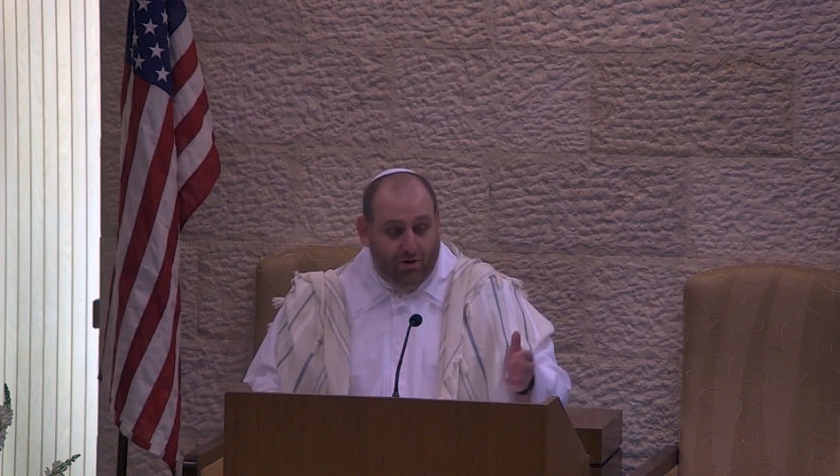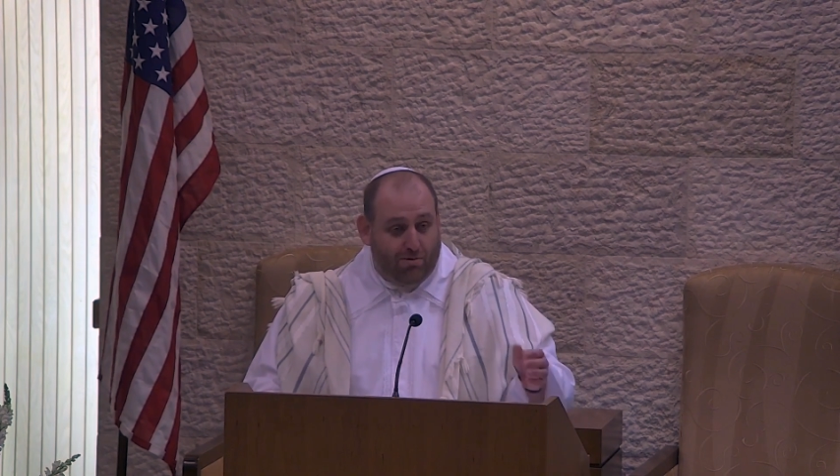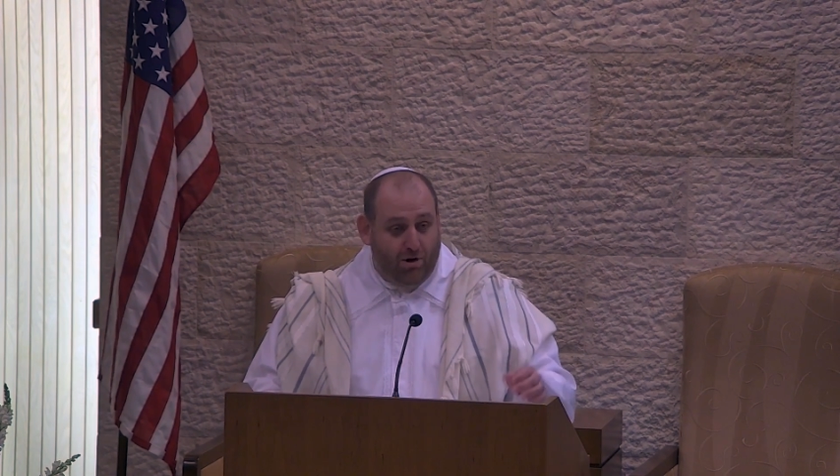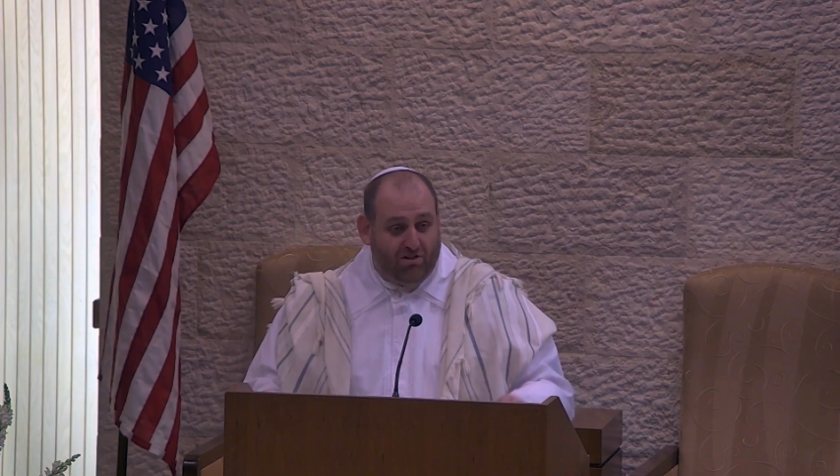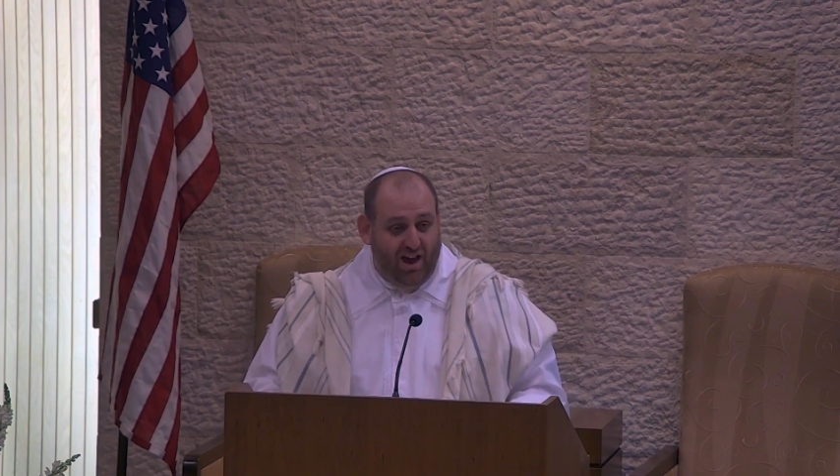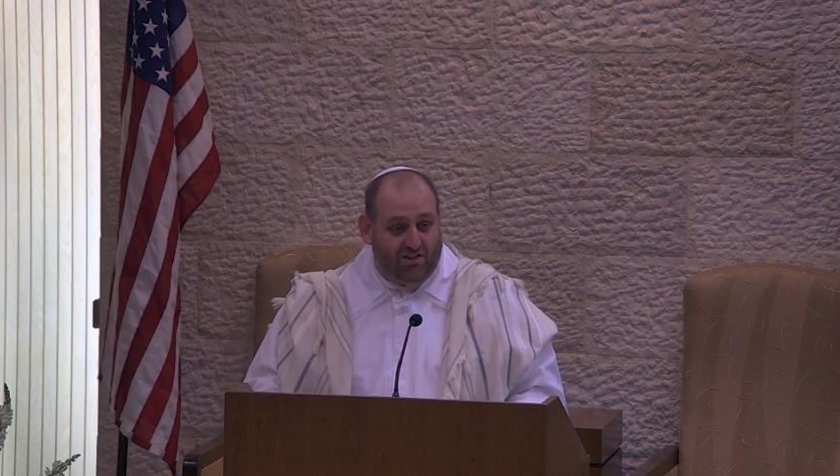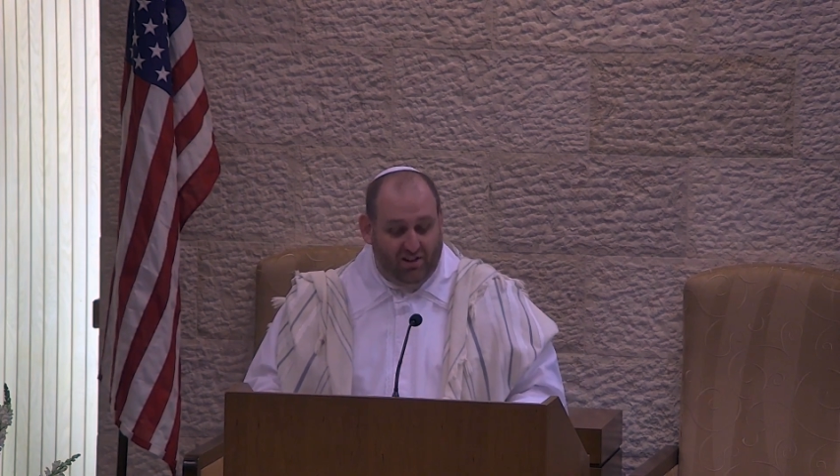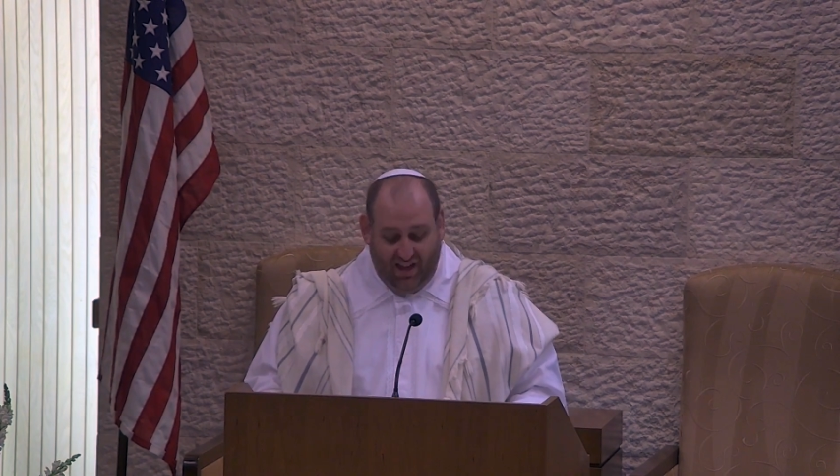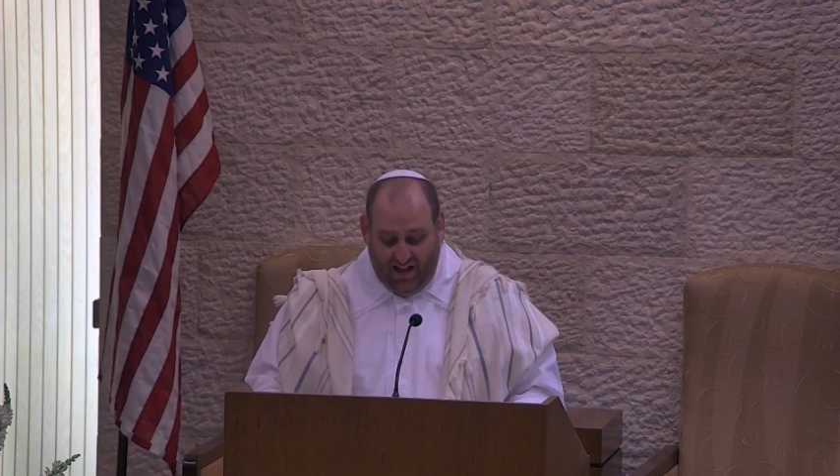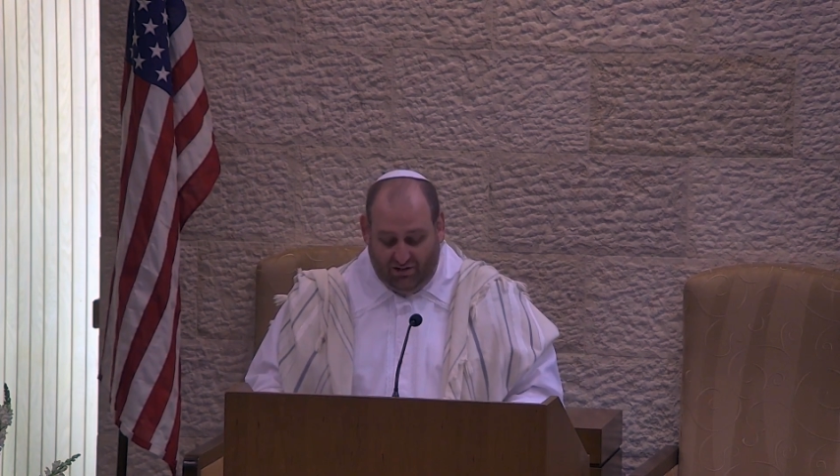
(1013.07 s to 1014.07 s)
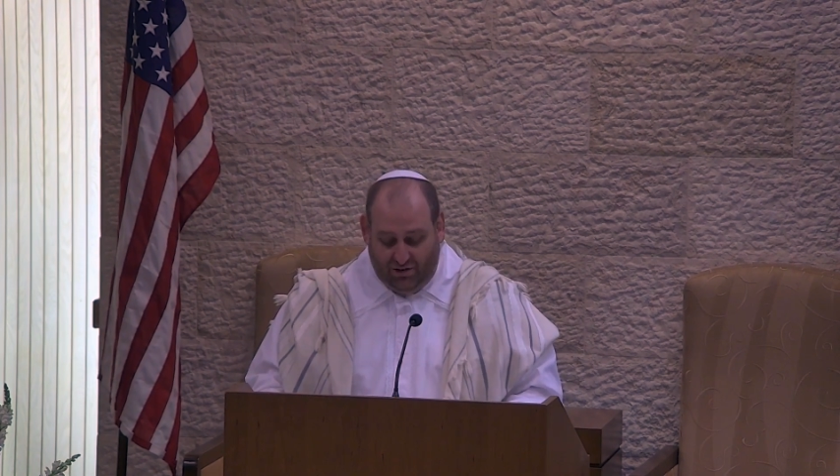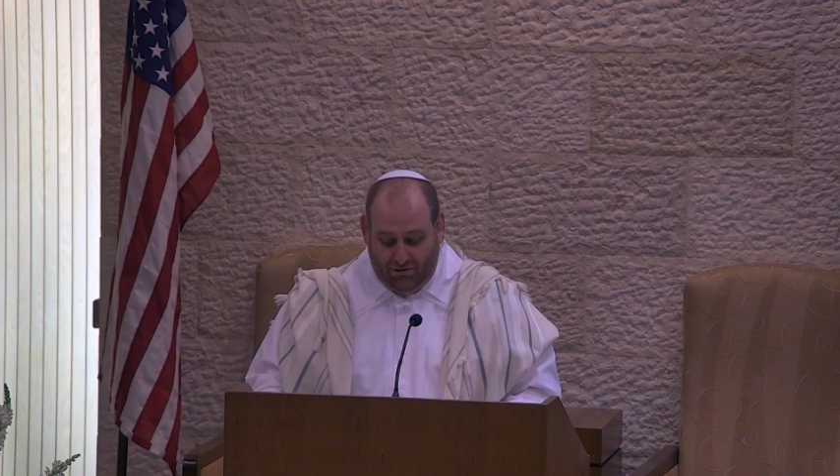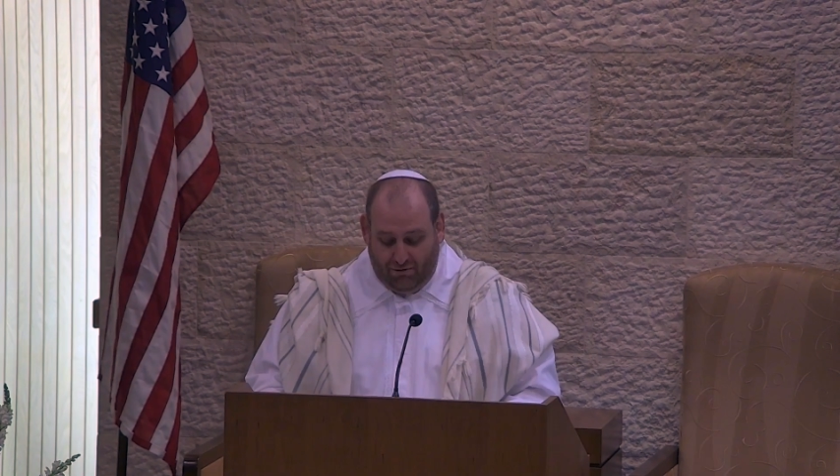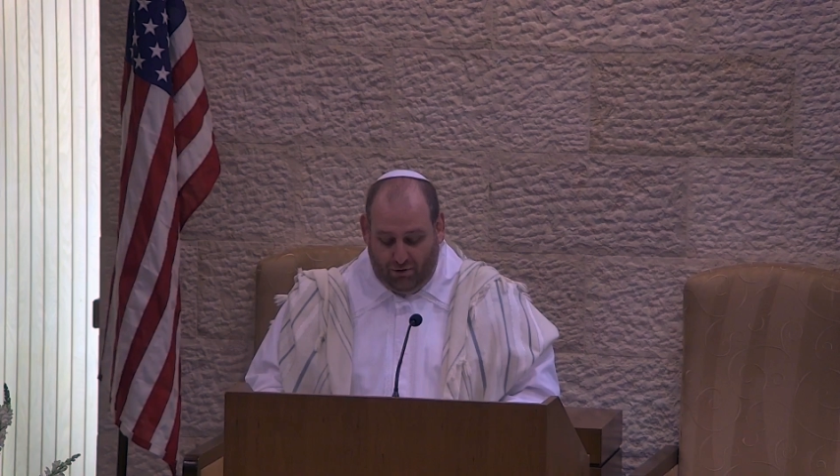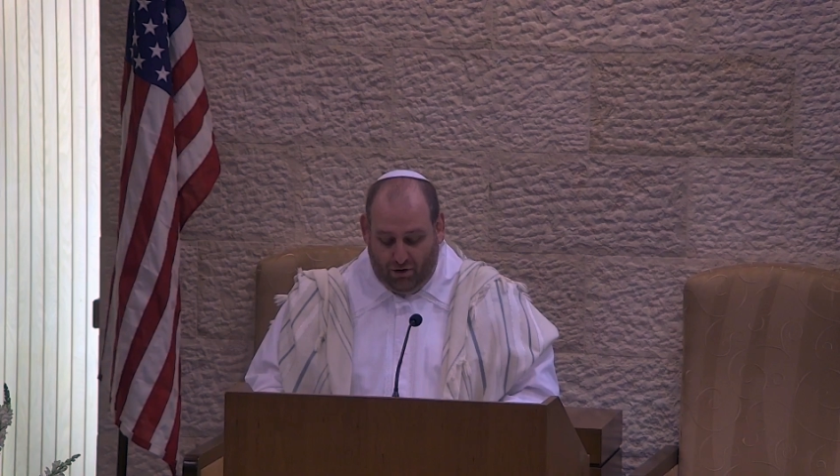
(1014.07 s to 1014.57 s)
protest against the
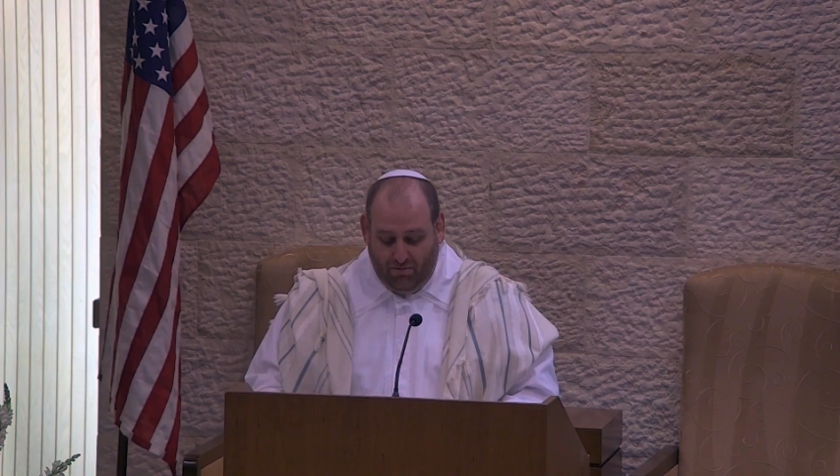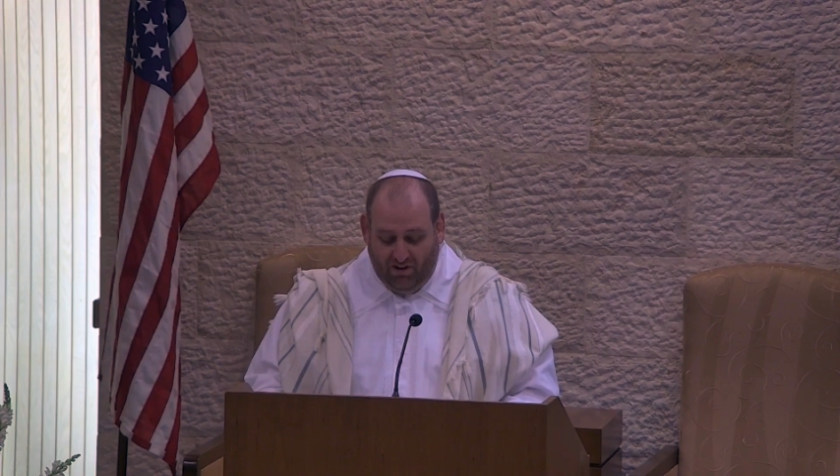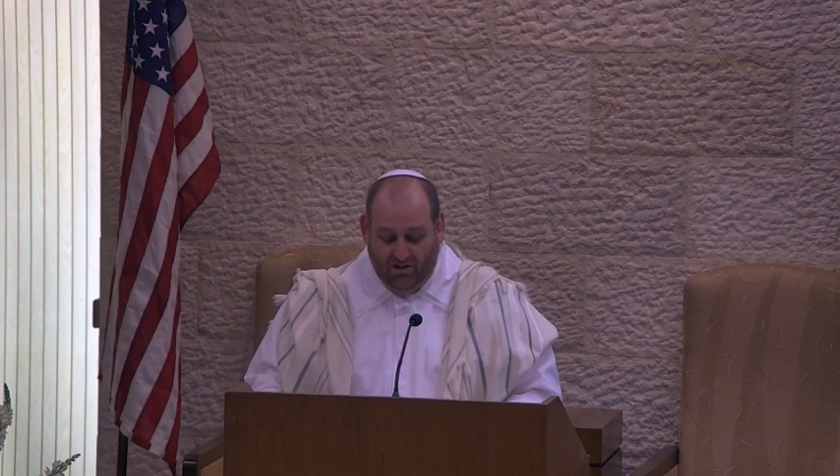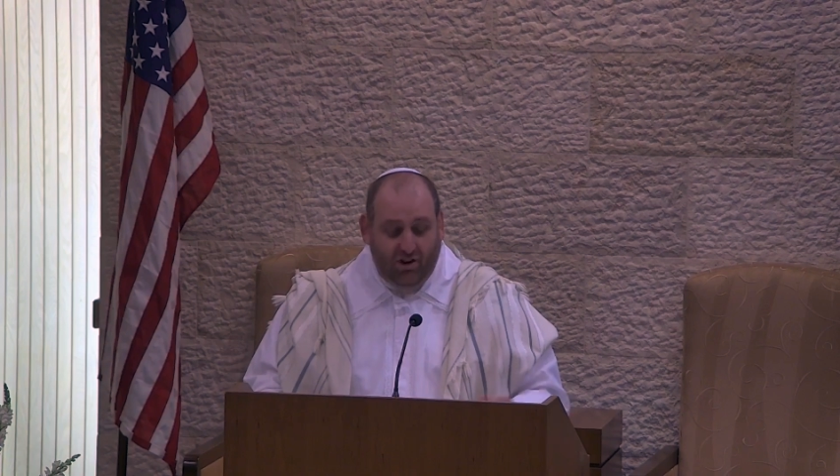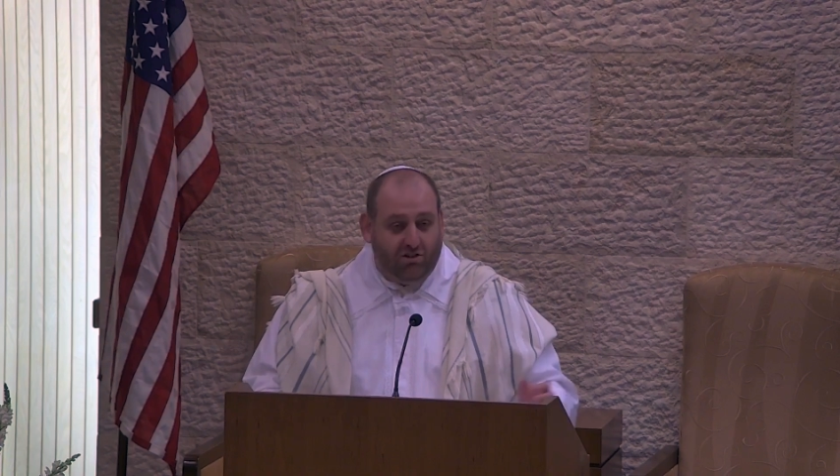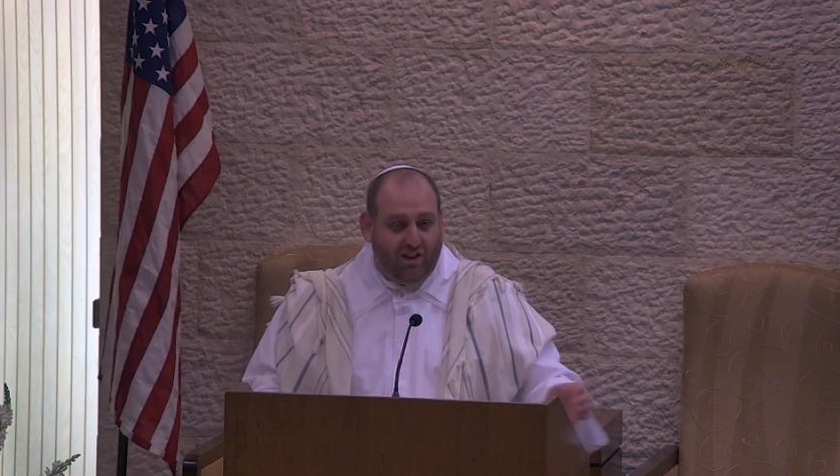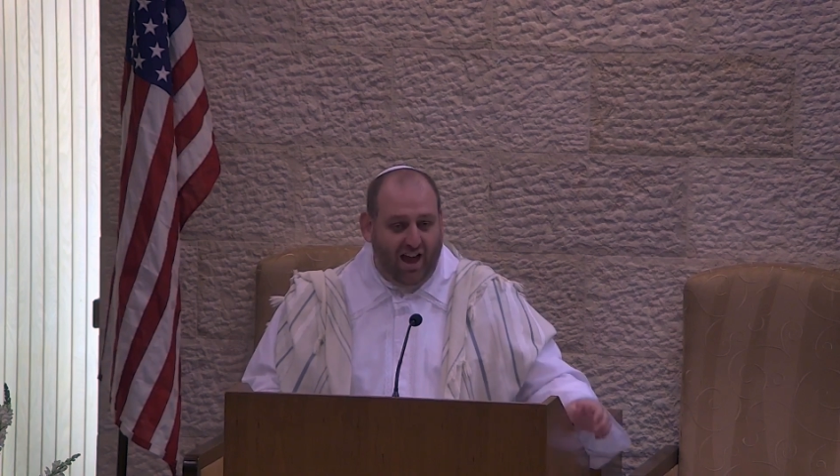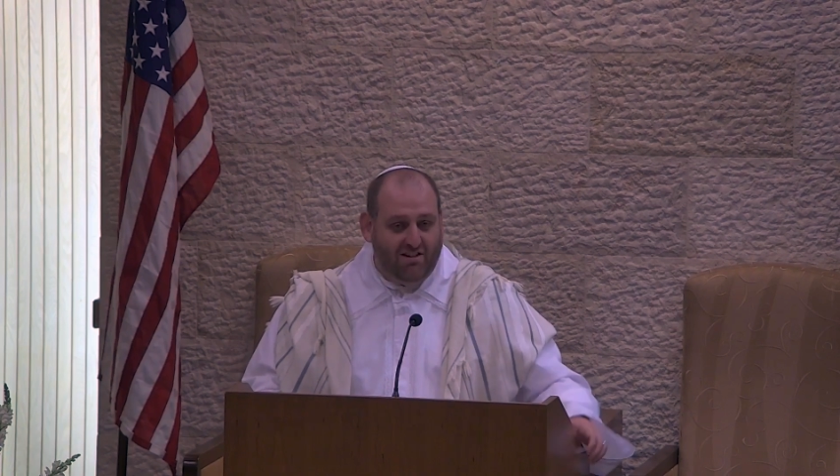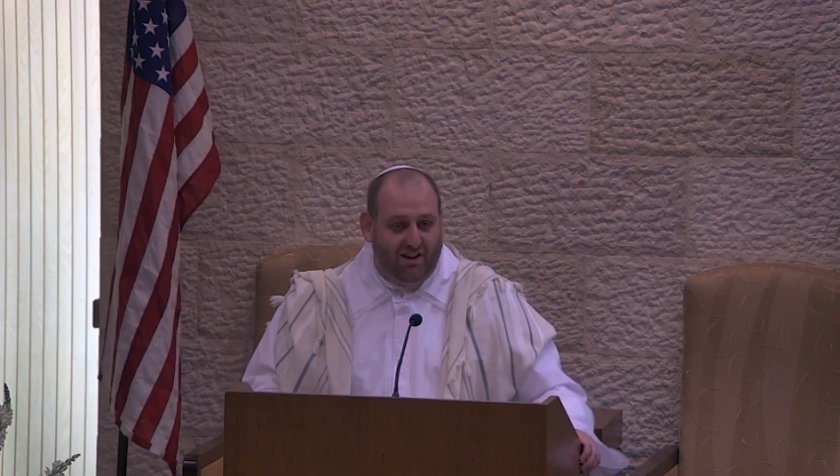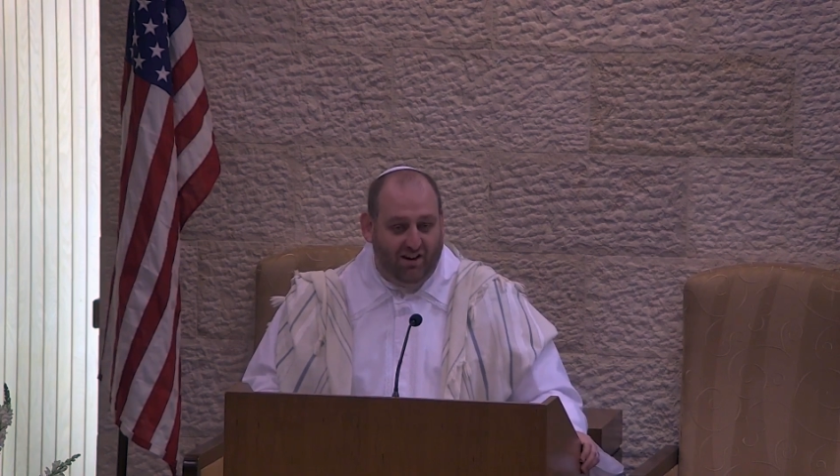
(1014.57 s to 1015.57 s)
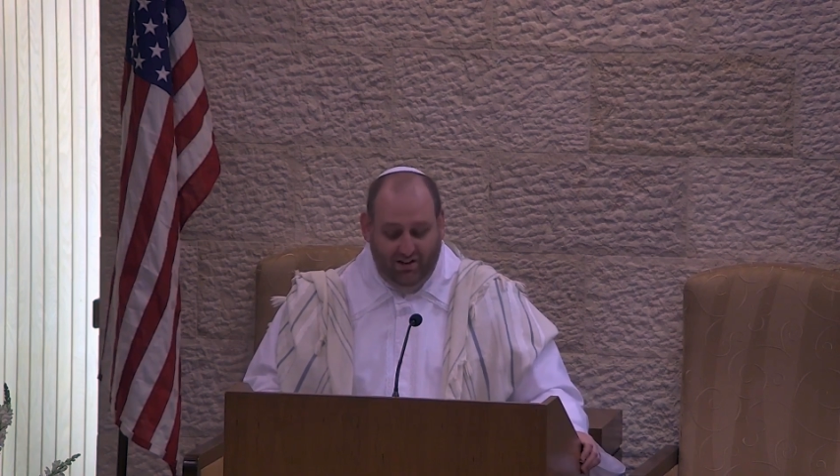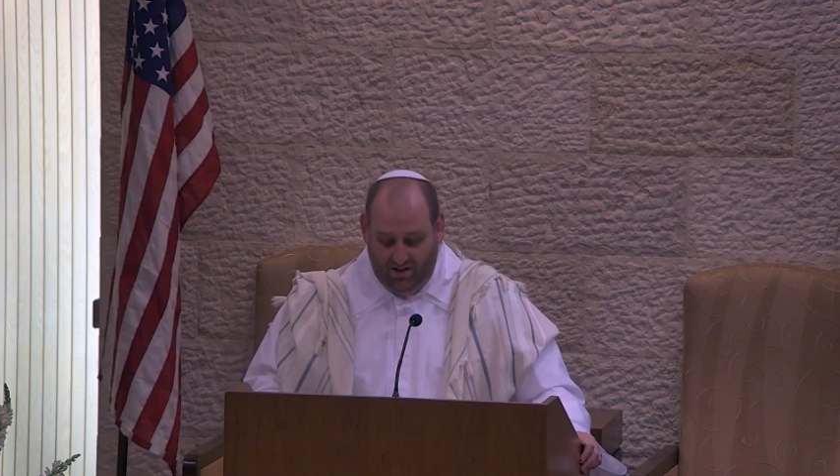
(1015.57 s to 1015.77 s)
reforms had just ended,